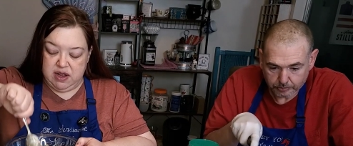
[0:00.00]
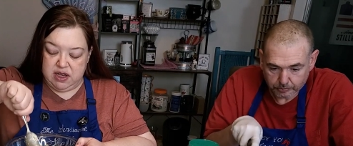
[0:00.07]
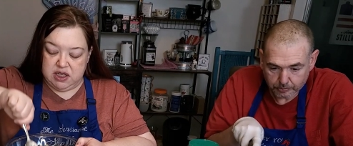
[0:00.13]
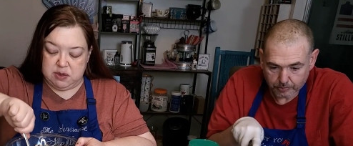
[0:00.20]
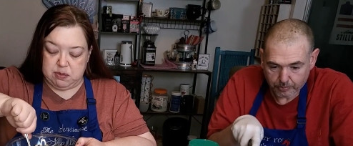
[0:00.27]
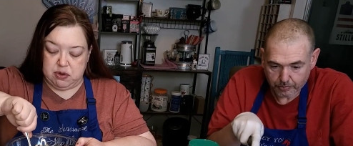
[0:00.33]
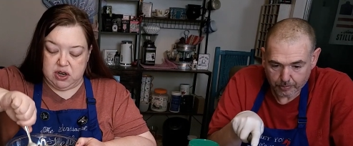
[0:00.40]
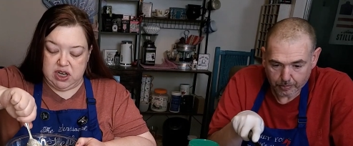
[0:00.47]
Speaker 1: It's
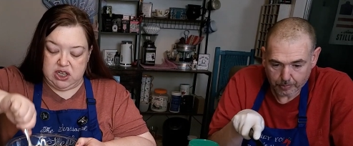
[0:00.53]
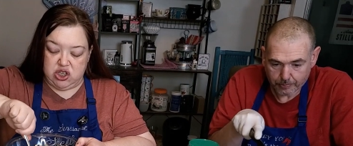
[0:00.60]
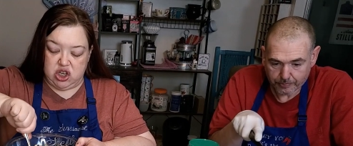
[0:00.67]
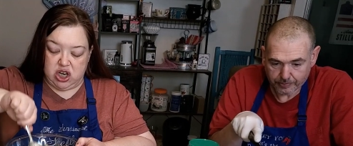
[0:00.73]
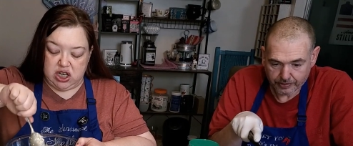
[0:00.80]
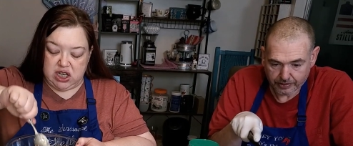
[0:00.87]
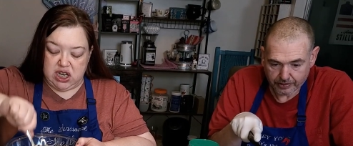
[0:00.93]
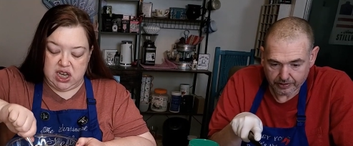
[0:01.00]
pretty
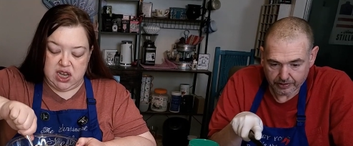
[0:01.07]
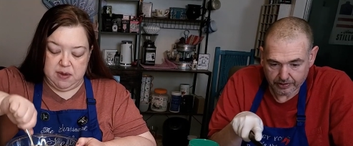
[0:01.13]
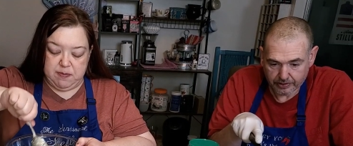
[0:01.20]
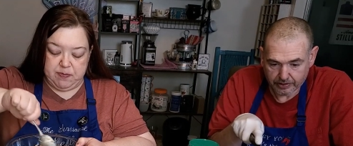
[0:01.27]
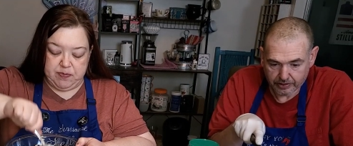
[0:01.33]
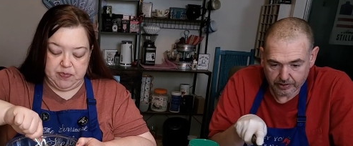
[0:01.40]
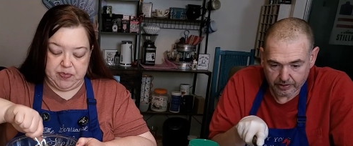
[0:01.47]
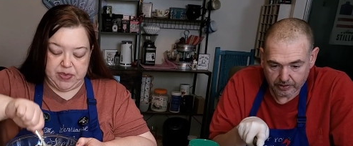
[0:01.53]
chunky.
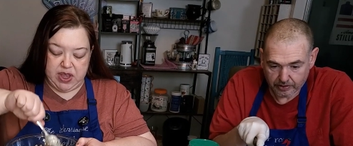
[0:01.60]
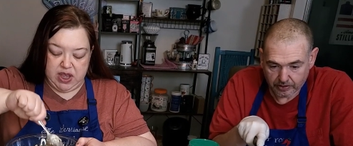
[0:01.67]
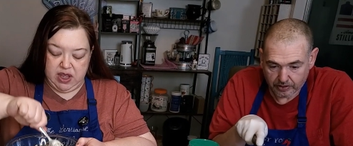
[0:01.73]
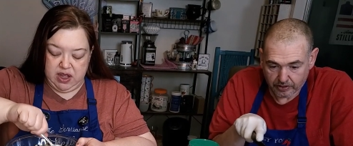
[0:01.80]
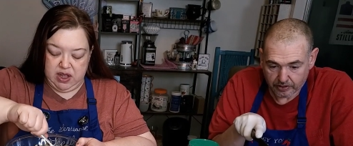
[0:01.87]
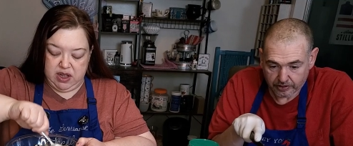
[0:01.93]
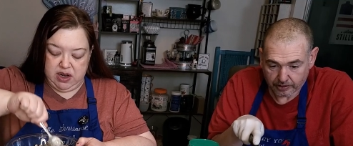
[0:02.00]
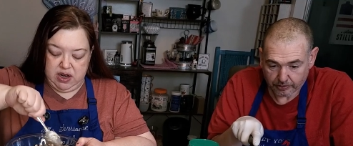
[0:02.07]

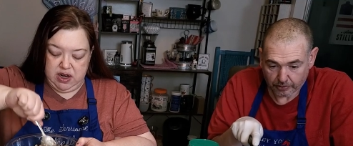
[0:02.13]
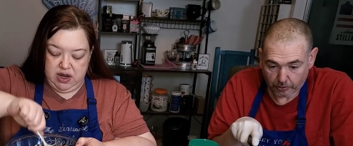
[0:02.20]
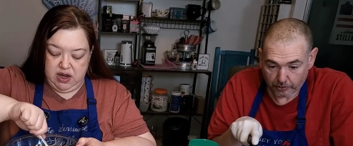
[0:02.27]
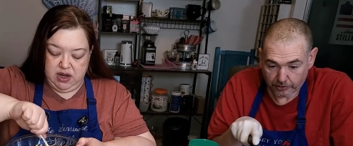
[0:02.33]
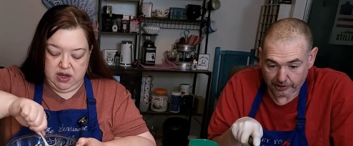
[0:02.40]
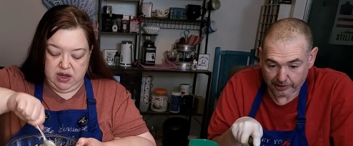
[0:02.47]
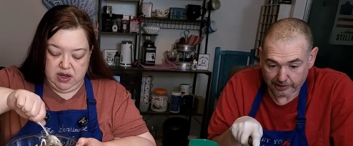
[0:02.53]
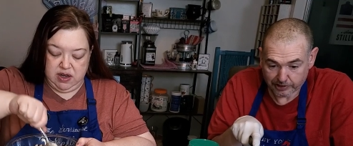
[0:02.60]
Speaker 2: And the only
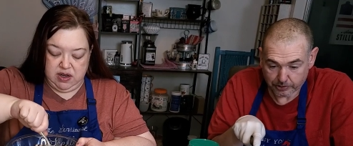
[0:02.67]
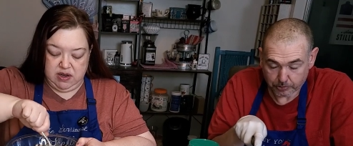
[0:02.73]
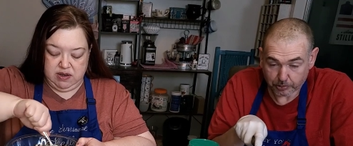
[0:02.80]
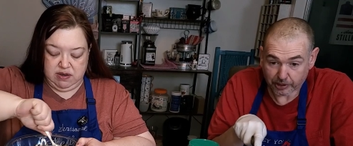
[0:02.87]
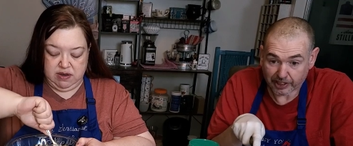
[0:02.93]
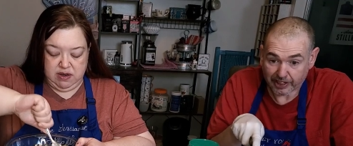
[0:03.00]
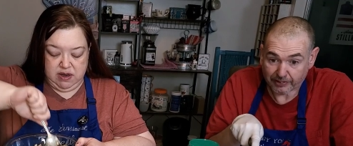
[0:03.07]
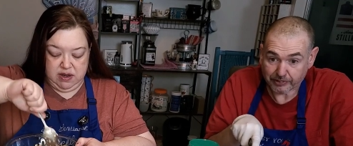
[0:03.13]
thing is, we're
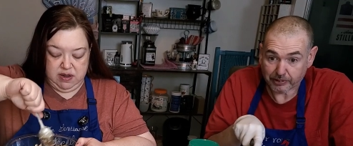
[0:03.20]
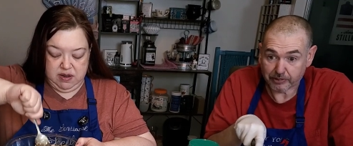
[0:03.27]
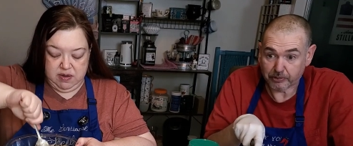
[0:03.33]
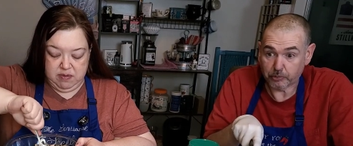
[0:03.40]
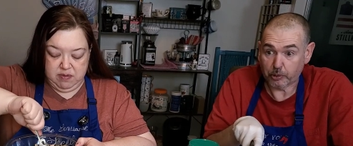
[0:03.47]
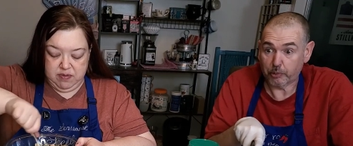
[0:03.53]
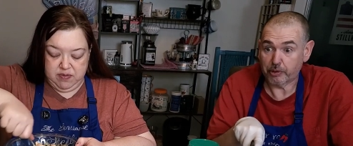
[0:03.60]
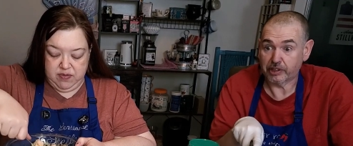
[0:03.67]
going to have to,
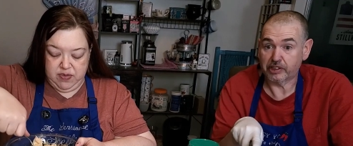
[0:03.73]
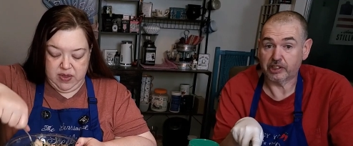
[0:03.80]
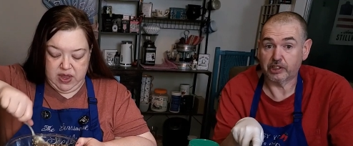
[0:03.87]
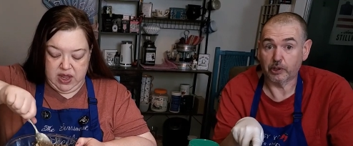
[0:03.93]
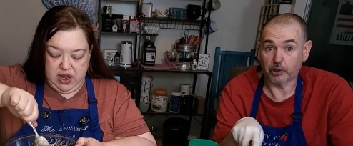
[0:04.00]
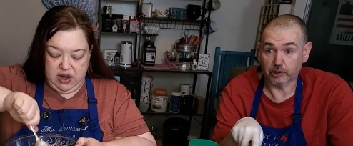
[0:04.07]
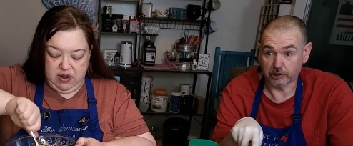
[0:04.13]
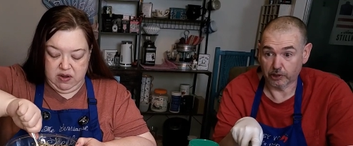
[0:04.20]
when we
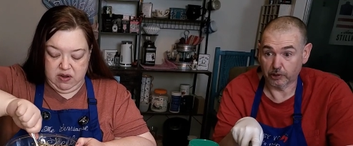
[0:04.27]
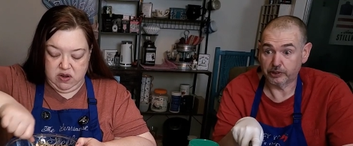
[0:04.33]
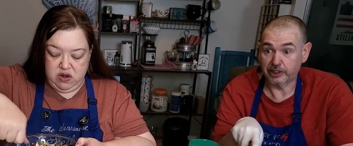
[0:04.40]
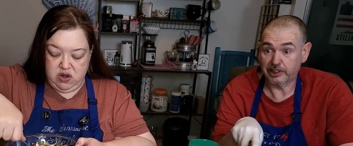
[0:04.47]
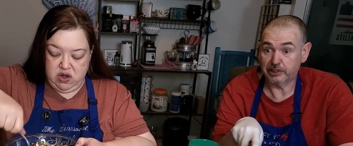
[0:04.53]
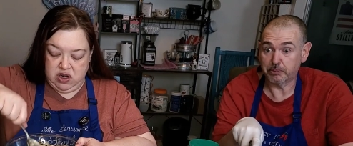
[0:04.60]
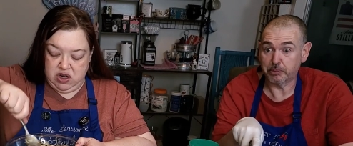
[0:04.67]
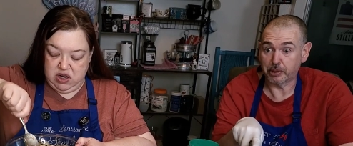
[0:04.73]
go to load
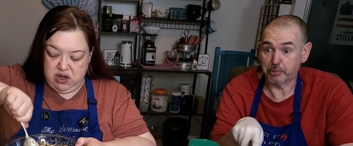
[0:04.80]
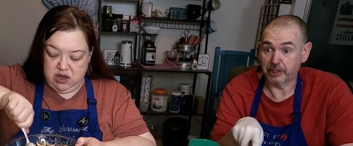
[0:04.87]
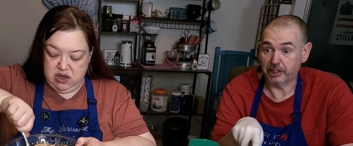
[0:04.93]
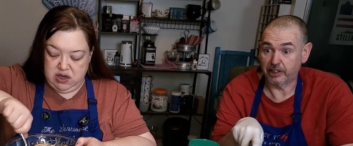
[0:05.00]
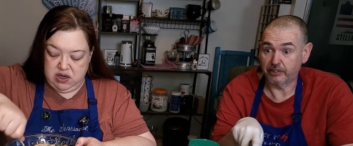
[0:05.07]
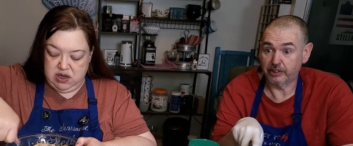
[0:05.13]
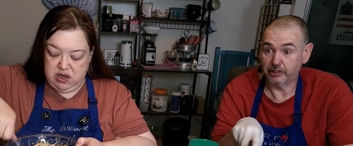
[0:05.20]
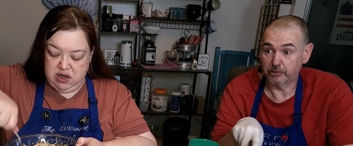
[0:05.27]
these and put them in the
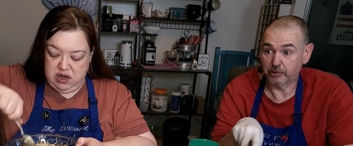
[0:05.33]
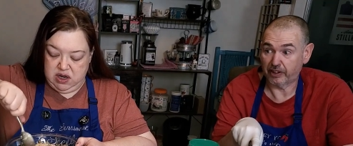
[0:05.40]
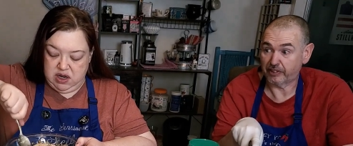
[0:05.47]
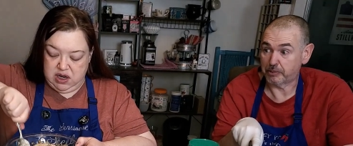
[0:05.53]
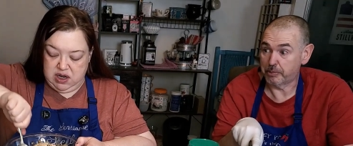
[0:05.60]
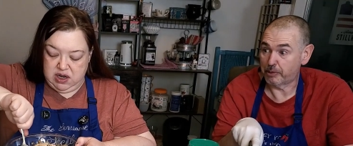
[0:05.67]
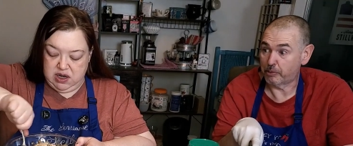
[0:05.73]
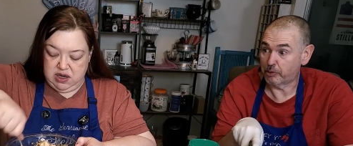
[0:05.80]
oven, I have
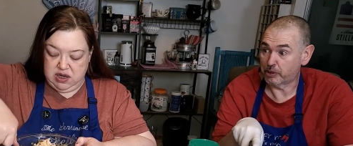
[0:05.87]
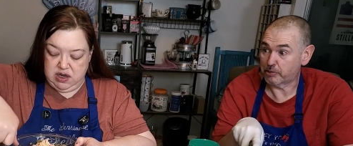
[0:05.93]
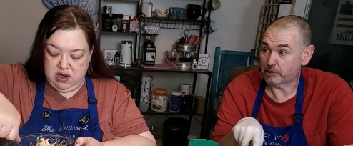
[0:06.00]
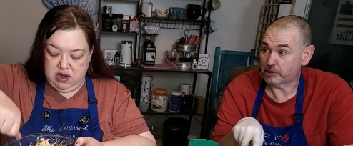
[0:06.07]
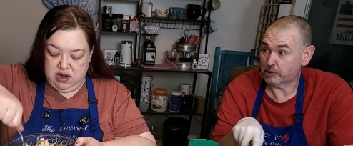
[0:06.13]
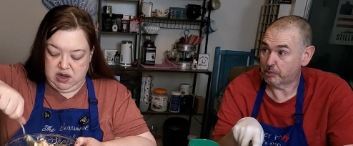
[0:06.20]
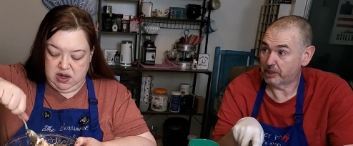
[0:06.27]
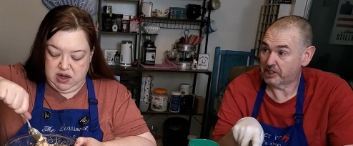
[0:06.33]
to remember which
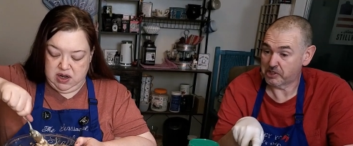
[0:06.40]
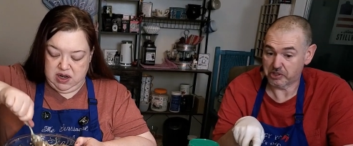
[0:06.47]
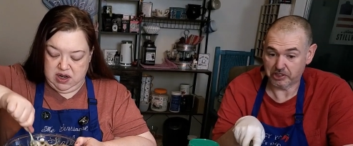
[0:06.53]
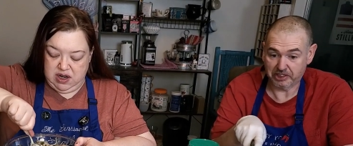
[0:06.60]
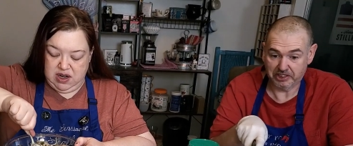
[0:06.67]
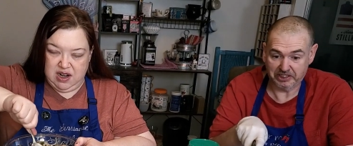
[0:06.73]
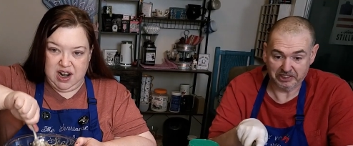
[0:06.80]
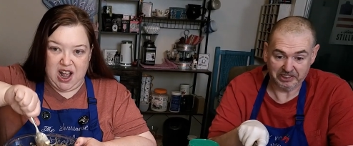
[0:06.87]
one's which.
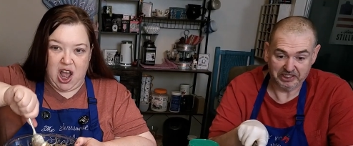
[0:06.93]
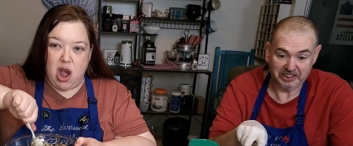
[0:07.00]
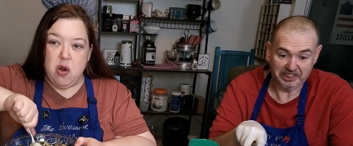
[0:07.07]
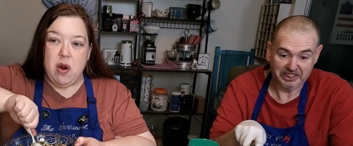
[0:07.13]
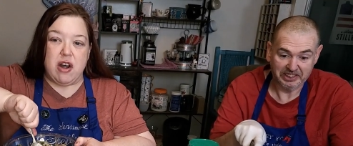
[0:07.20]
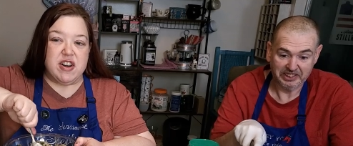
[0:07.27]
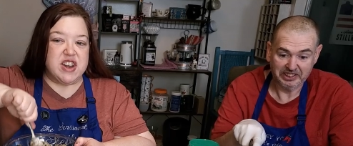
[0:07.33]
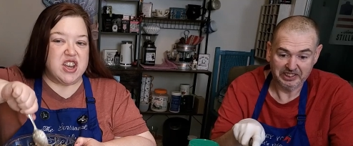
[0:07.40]
Speaker 1: Oh,
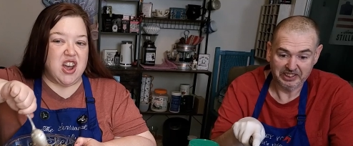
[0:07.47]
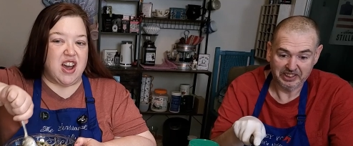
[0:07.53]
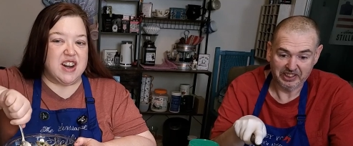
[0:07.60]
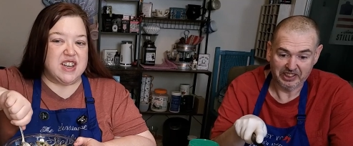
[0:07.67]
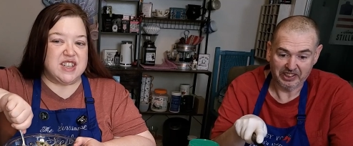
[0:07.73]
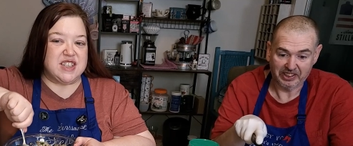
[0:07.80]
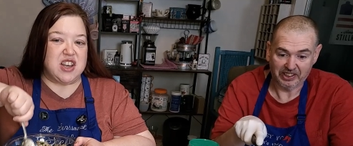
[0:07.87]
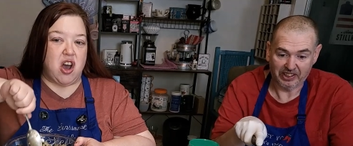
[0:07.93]
I already got it.